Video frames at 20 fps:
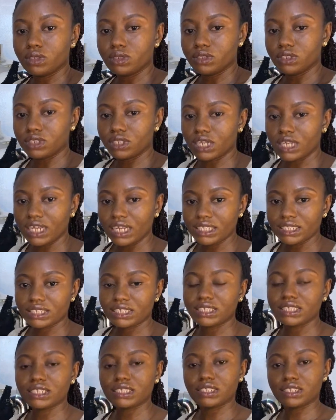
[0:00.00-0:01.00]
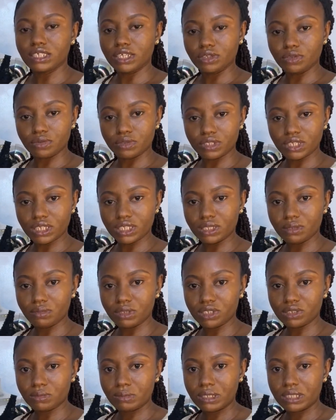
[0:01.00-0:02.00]
The client sits there, you take the
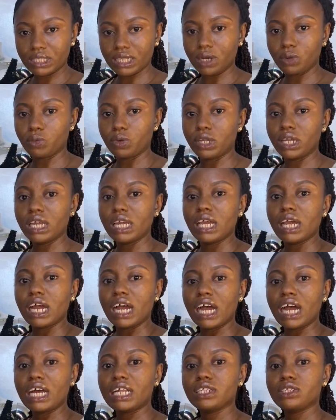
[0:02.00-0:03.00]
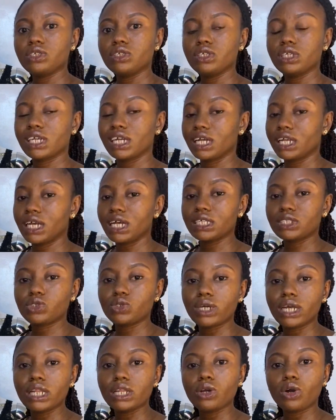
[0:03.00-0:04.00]
measurement that way, and it can
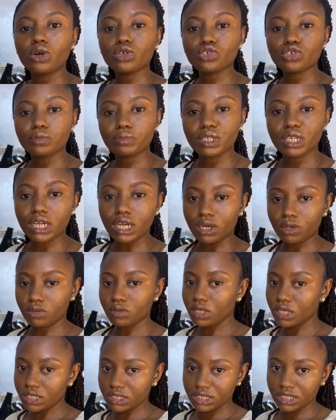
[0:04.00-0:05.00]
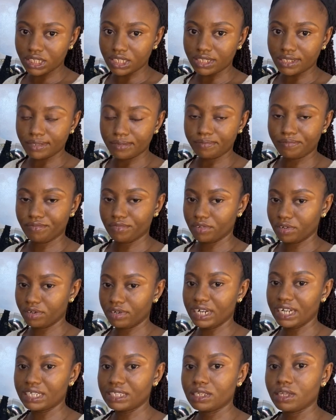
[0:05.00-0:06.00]
actually also be calculated. All
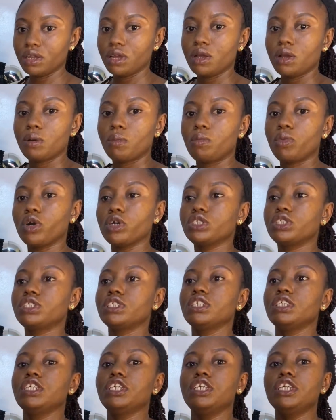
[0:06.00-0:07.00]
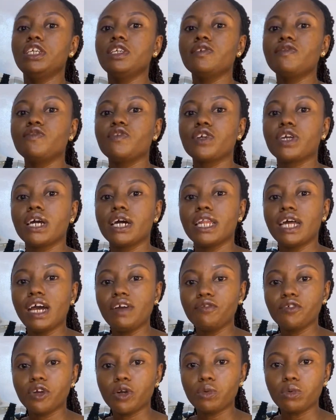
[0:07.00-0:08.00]
right, but if you can
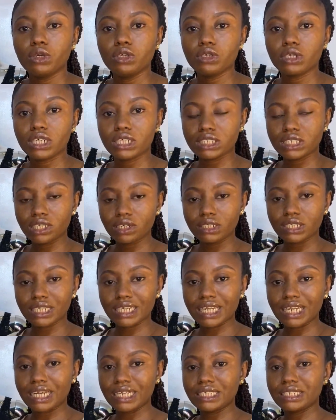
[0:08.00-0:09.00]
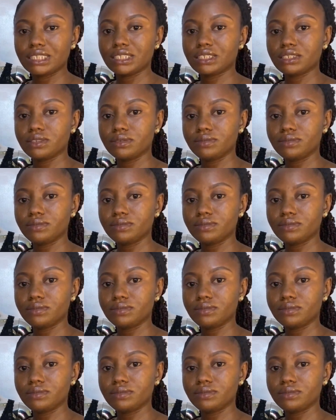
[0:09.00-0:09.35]
have your way, you can tell the client,